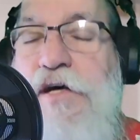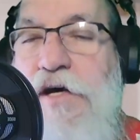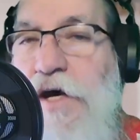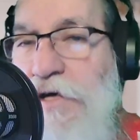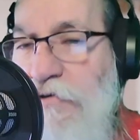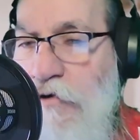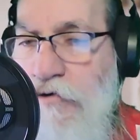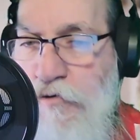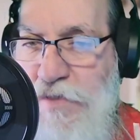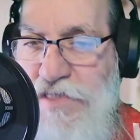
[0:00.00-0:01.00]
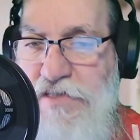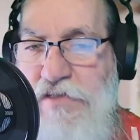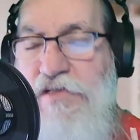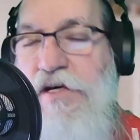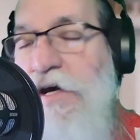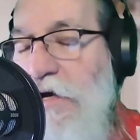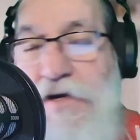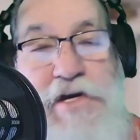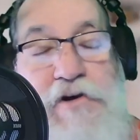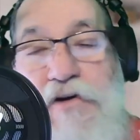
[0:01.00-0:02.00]
and grow your business.
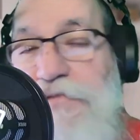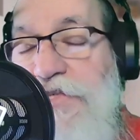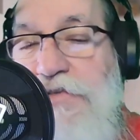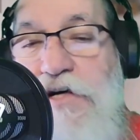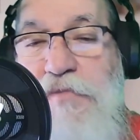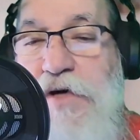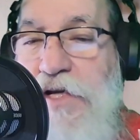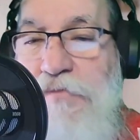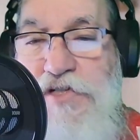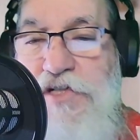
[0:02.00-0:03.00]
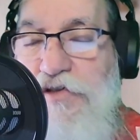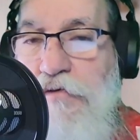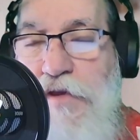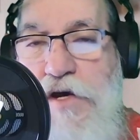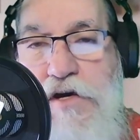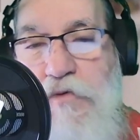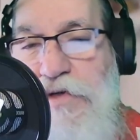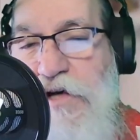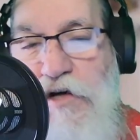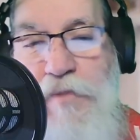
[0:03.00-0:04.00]
Here, I'm just talking about images. Over there, we
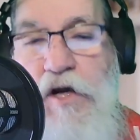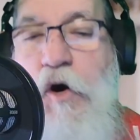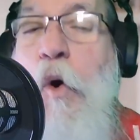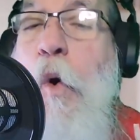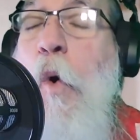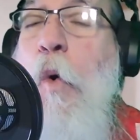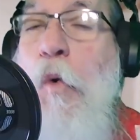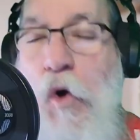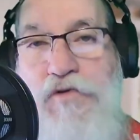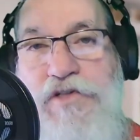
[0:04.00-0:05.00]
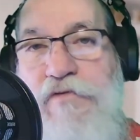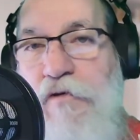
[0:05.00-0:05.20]
talk about a whole host of other